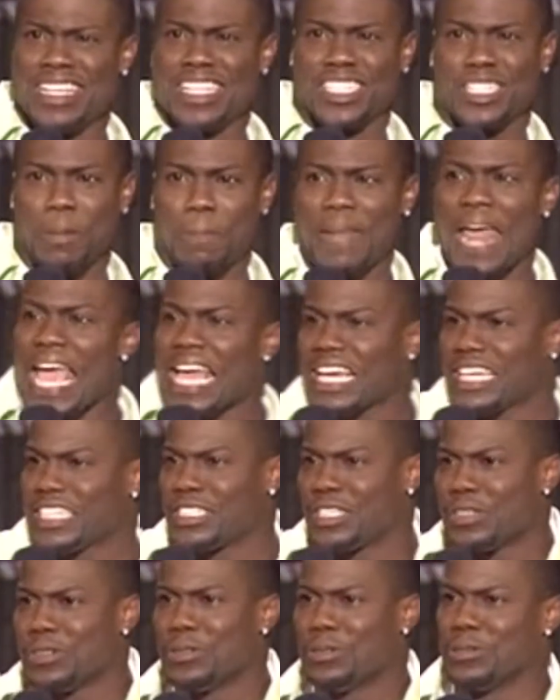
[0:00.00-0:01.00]
Some naked
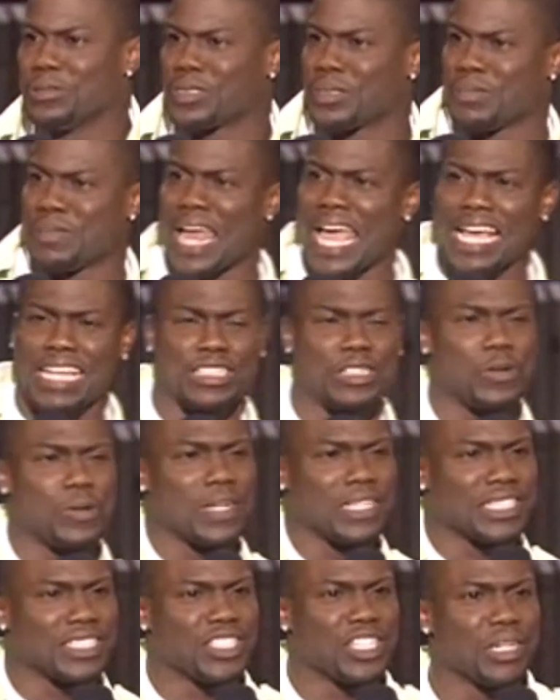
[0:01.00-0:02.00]
dude. Some naked dude
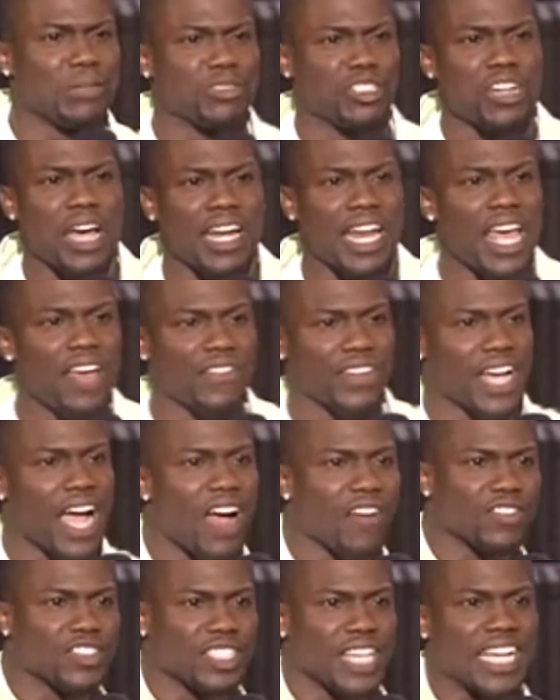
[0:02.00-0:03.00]
at the gym tried to have a
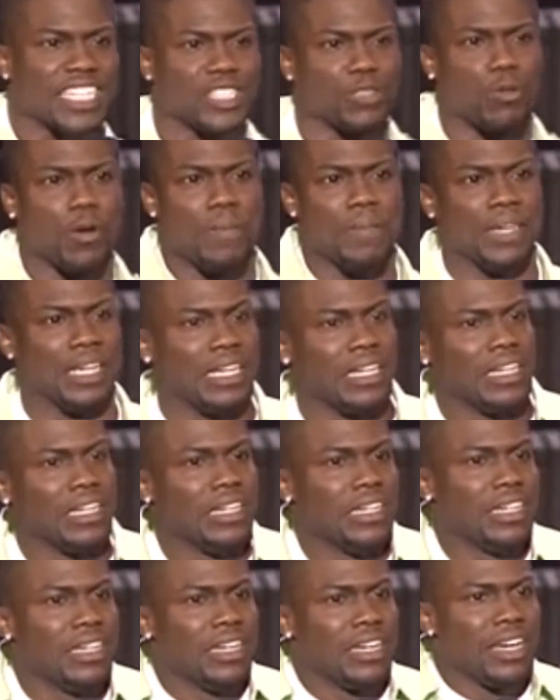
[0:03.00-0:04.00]
conversation with me.
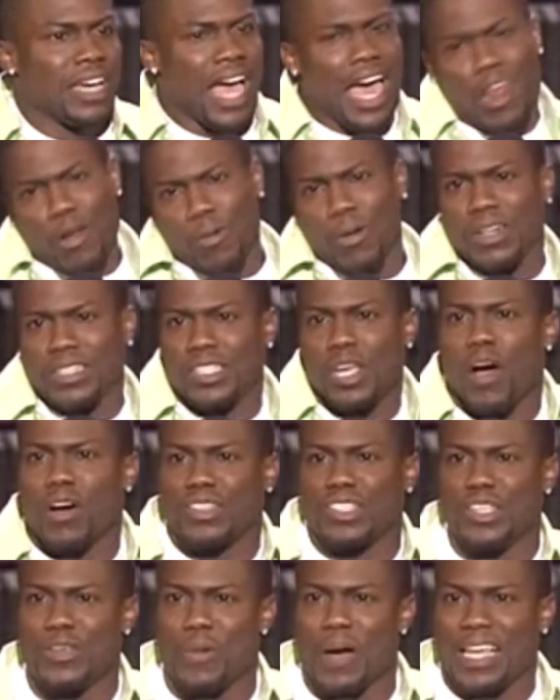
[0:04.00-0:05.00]
I don't want to
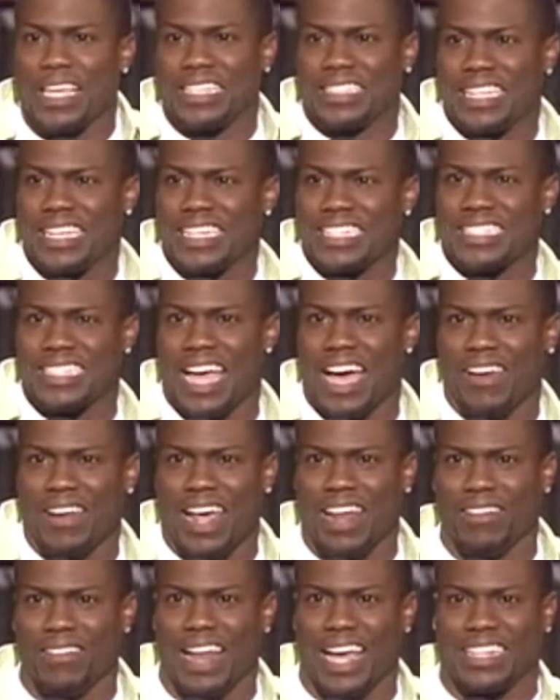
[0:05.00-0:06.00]
talk to you while your dick is out.
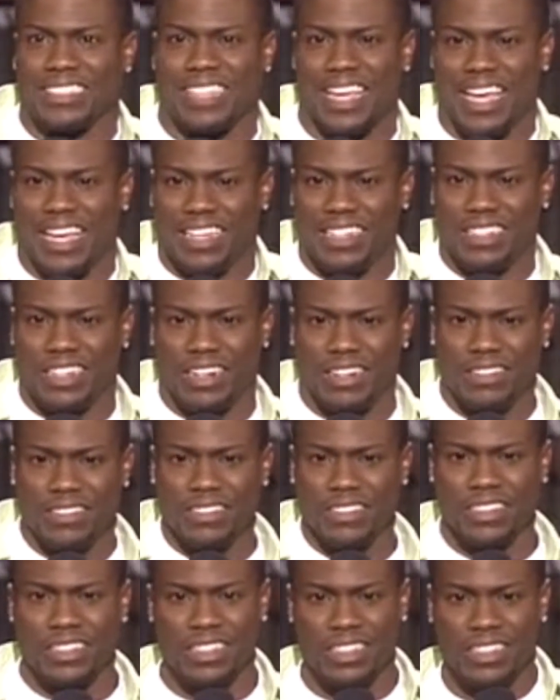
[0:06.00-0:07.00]
I don't like that, you know?
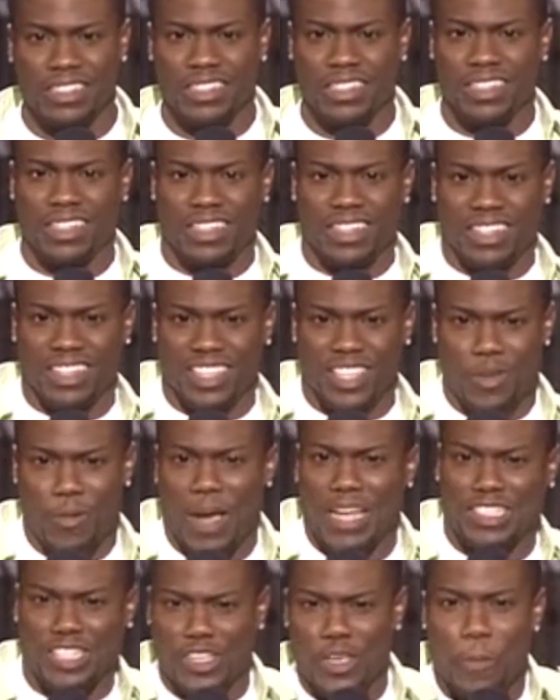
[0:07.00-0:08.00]
You
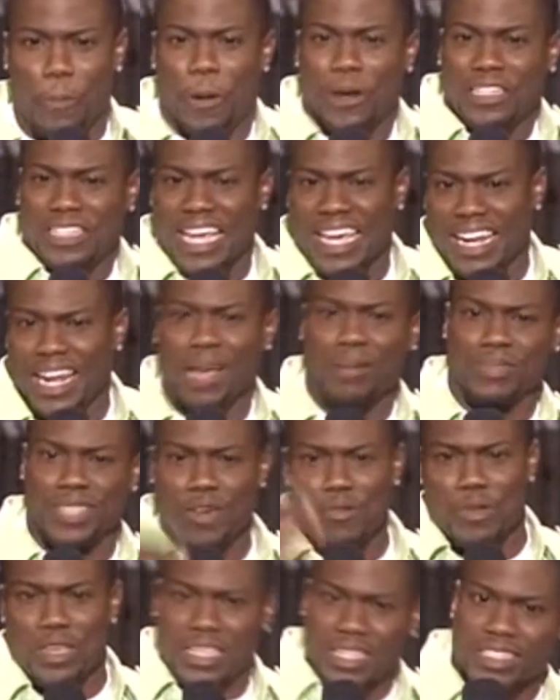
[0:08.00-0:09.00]
wait till you put that up,
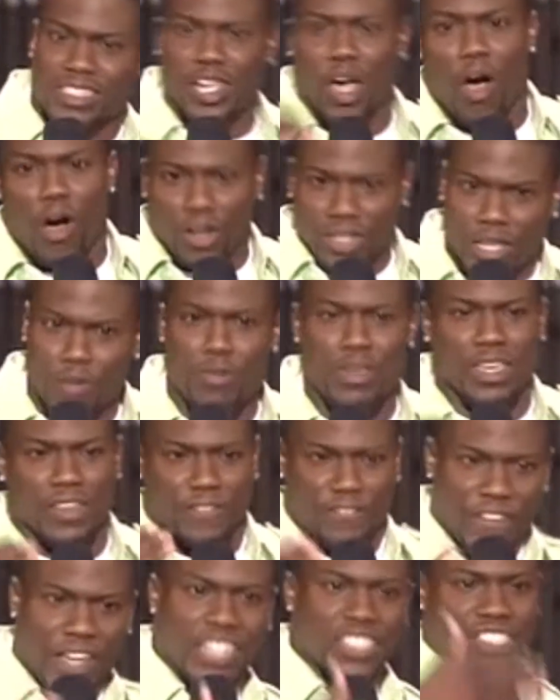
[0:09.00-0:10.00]
then we can talk. Then we
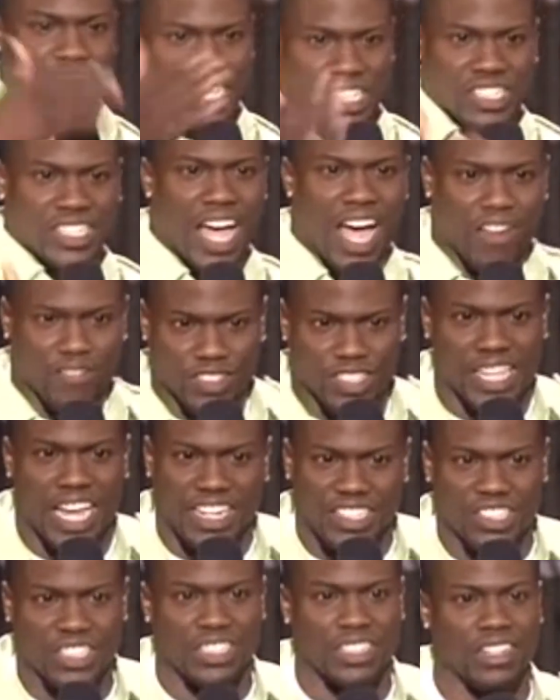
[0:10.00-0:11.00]
can finish this
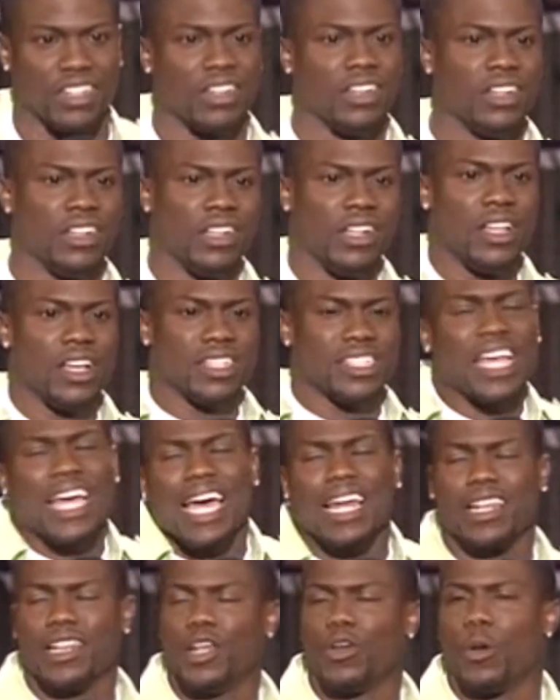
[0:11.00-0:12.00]
conversation. Because I
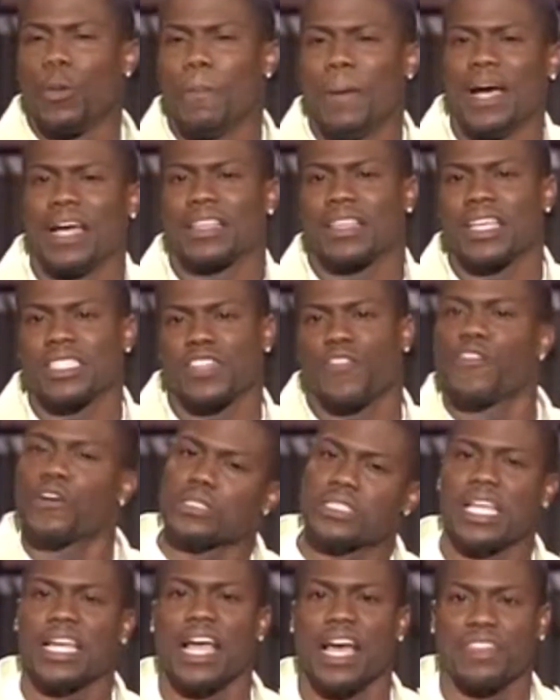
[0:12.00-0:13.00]
got a little butt. That's the
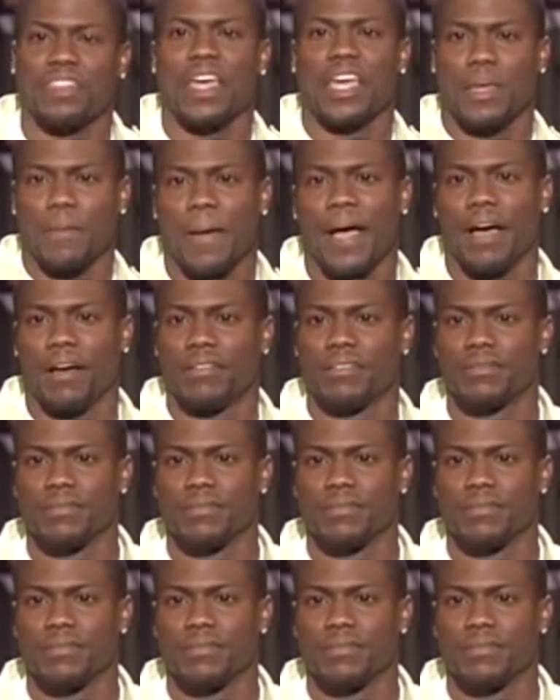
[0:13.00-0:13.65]
first thing I think about.